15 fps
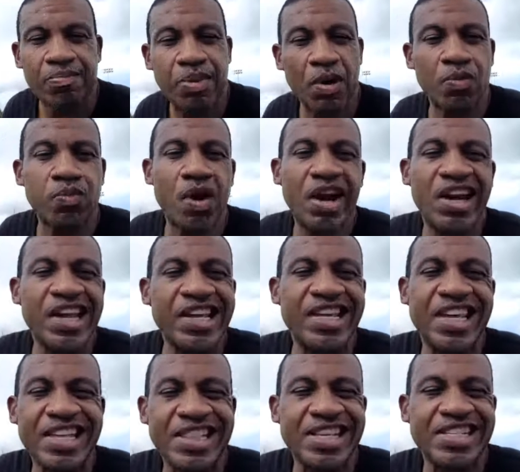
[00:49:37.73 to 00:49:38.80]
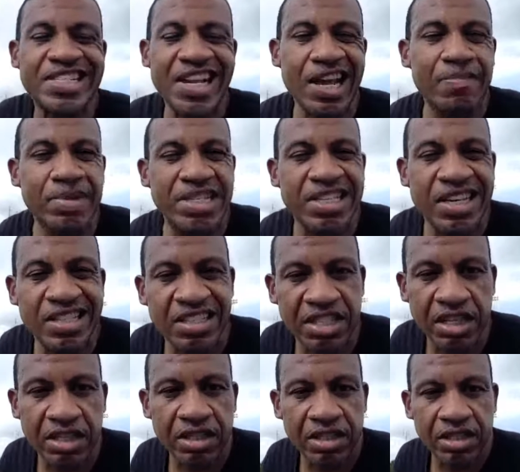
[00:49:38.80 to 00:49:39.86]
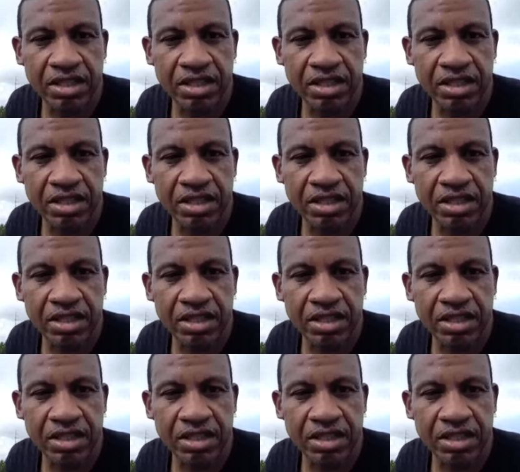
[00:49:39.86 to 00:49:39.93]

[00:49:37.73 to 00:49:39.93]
but want to get the same attention.